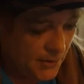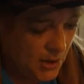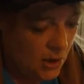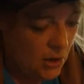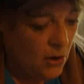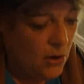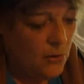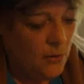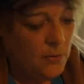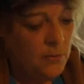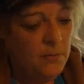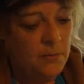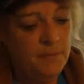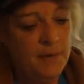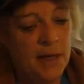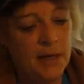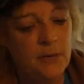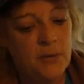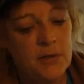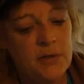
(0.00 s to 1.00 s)
Oh,
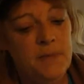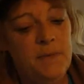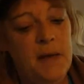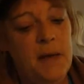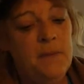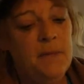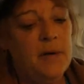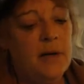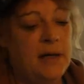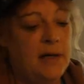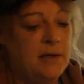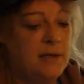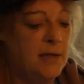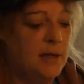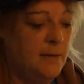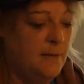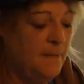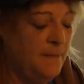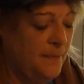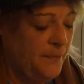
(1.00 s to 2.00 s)
backwards memories.
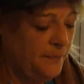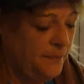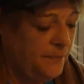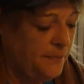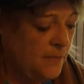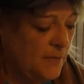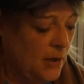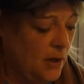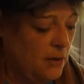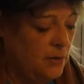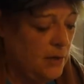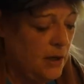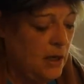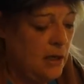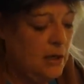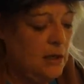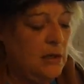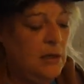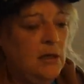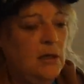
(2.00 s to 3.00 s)
Okay,